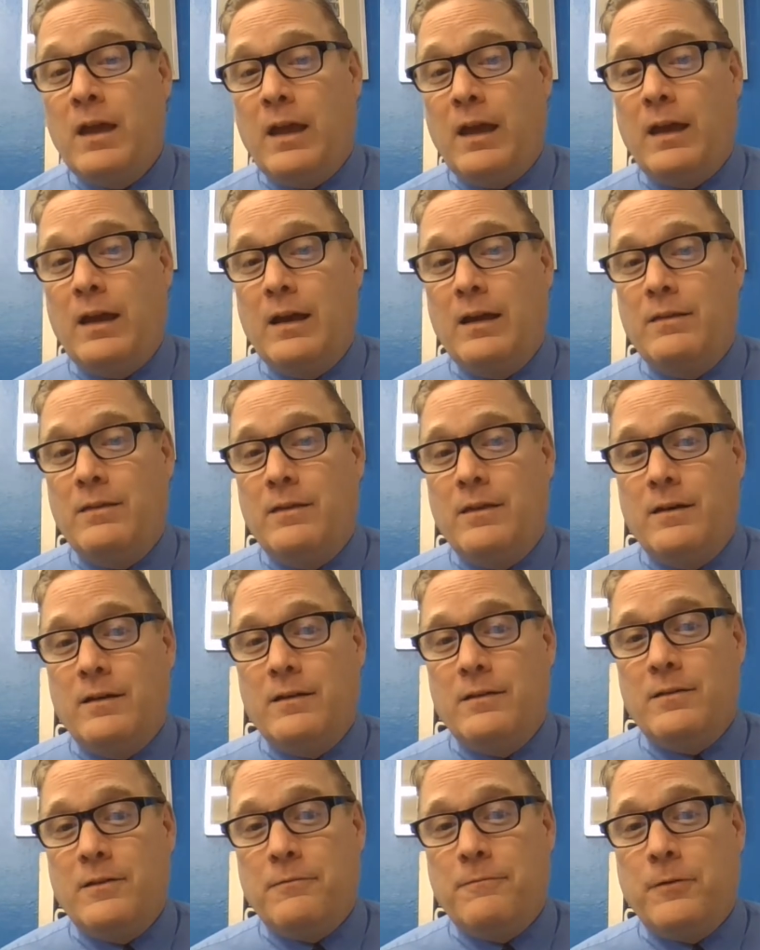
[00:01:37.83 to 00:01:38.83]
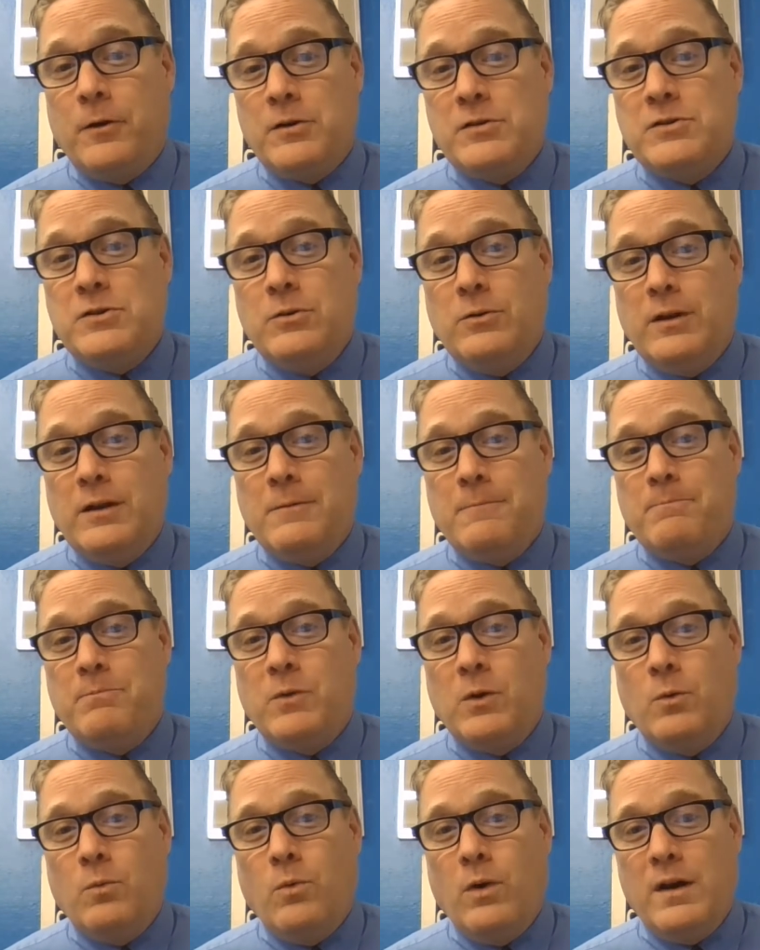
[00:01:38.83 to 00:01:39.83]
and the first unit
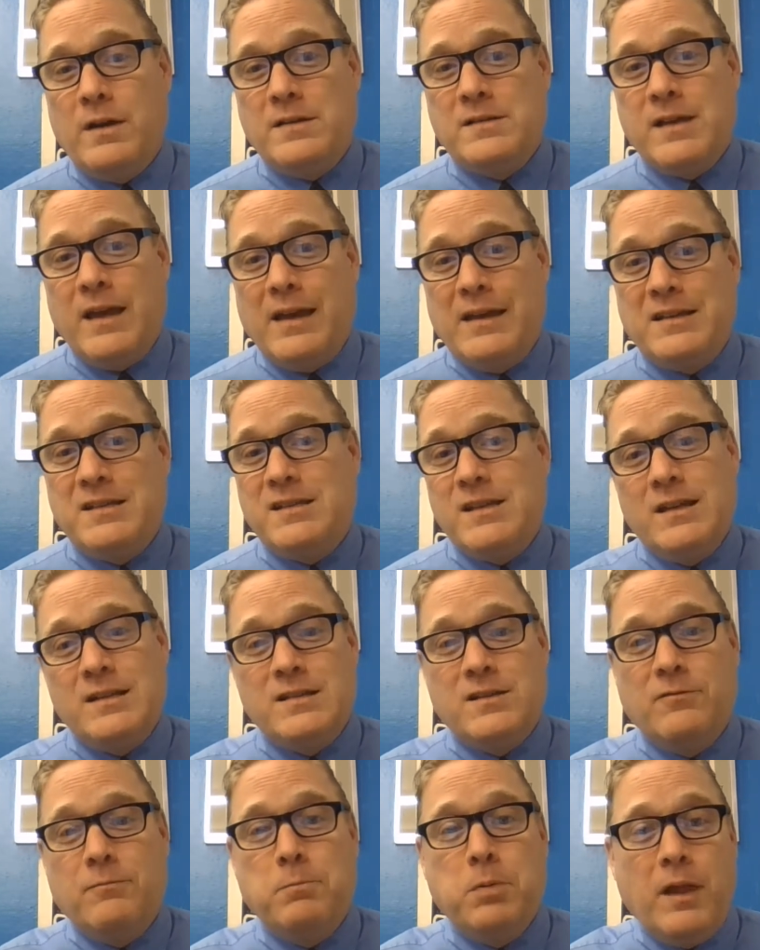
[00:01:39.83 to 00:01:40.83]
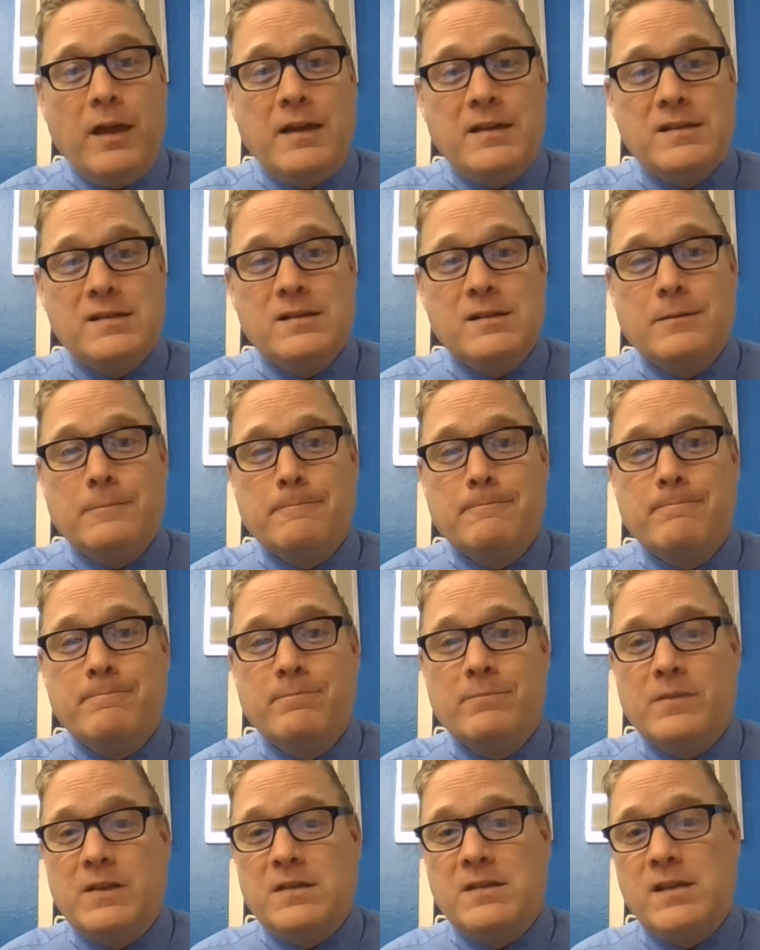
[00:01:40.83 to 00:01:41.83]
was a sense of place.
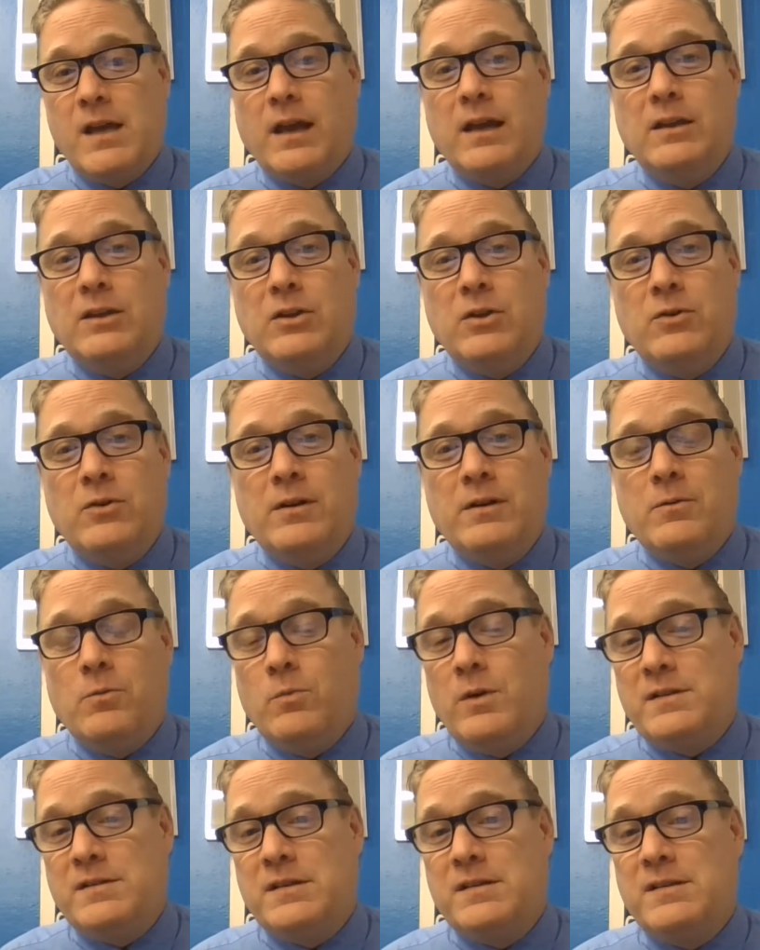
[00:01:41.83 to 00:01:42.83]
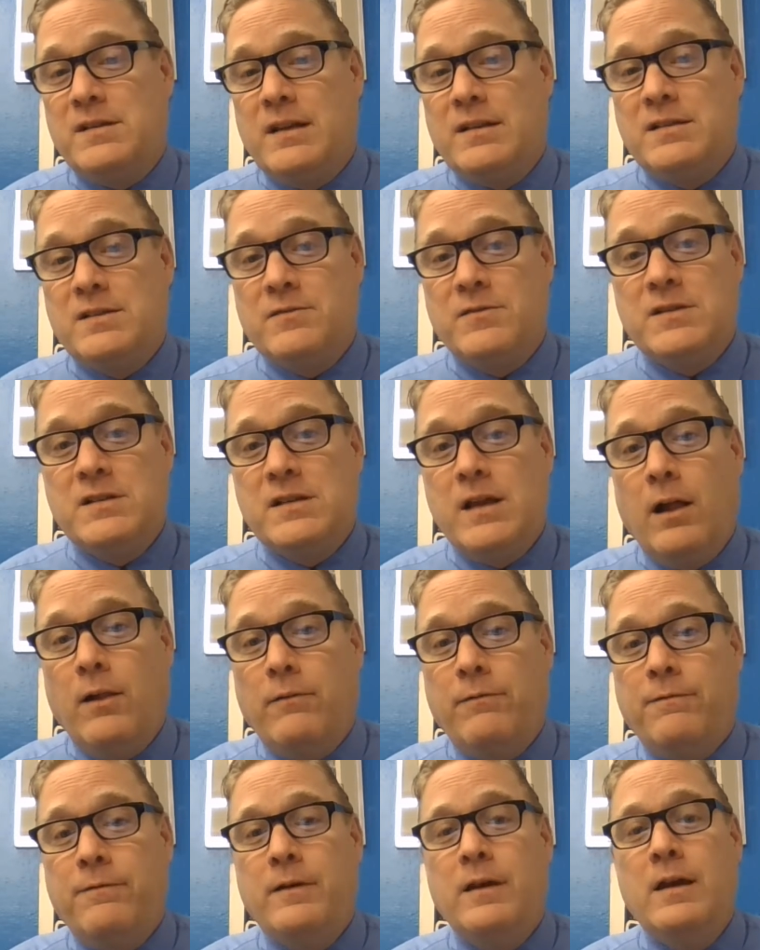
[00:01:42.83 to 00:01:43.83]
The second unit was a sense of
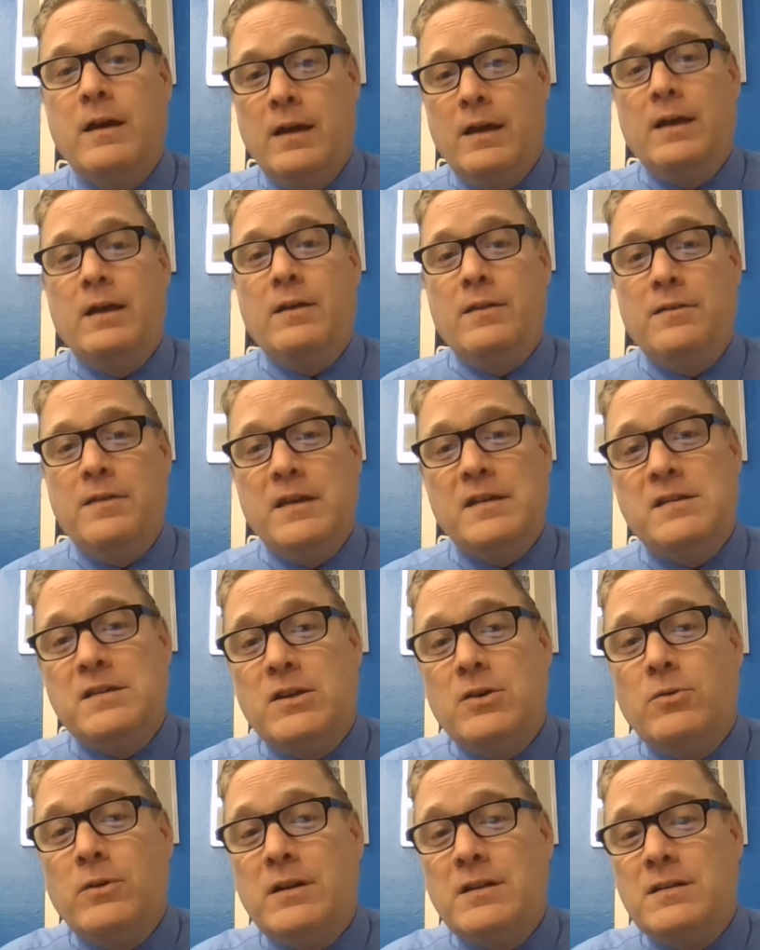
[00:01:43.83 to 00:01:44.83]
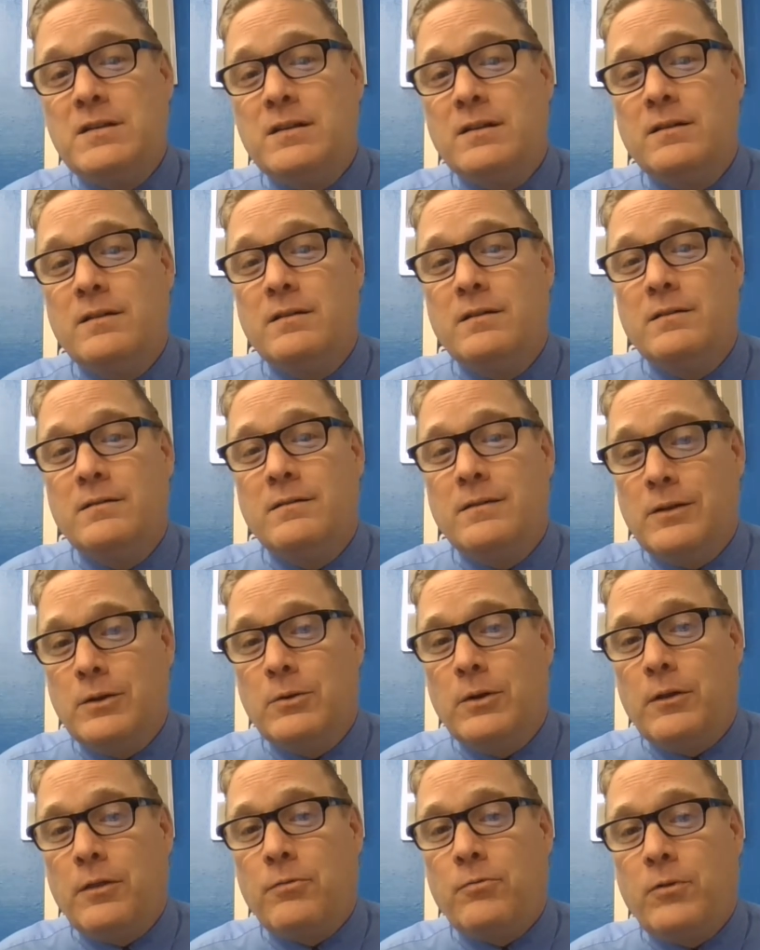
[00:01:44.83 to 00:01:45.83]
self. This unit,
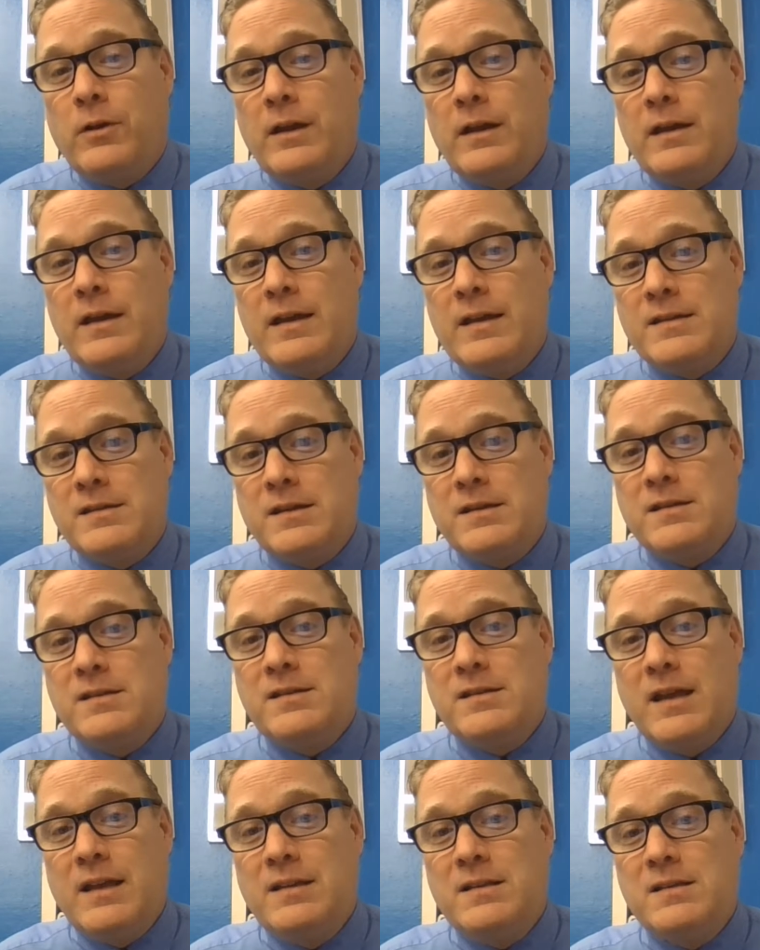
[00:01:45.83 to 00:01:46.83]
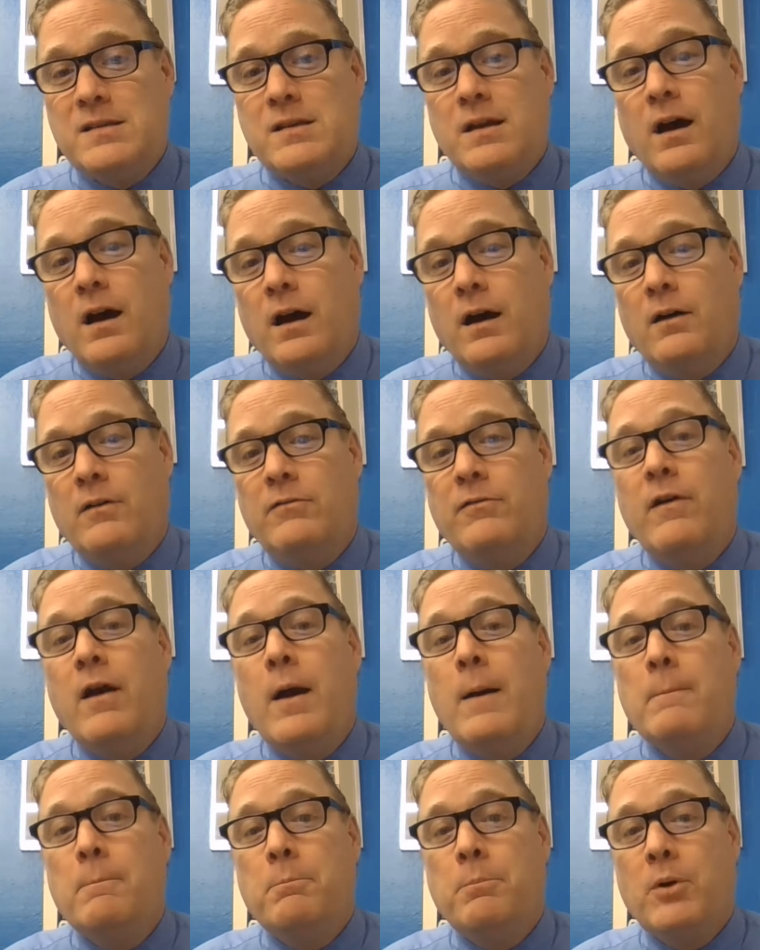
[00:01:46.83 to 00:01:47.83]
Unit 3, is a sense of
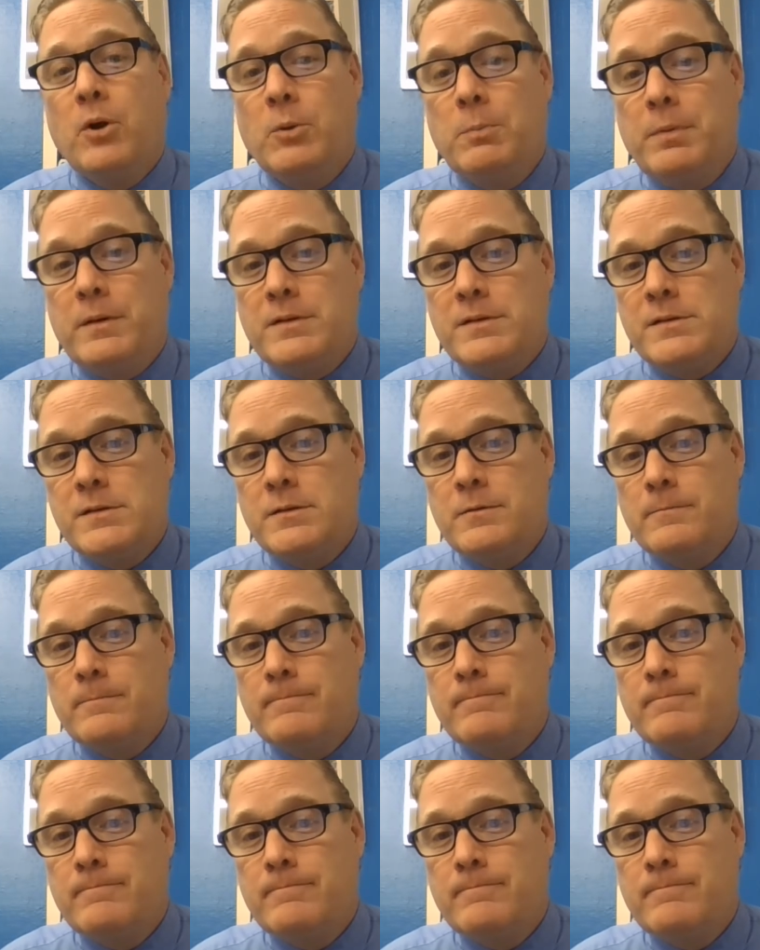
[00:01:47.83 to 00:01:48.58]
purpose.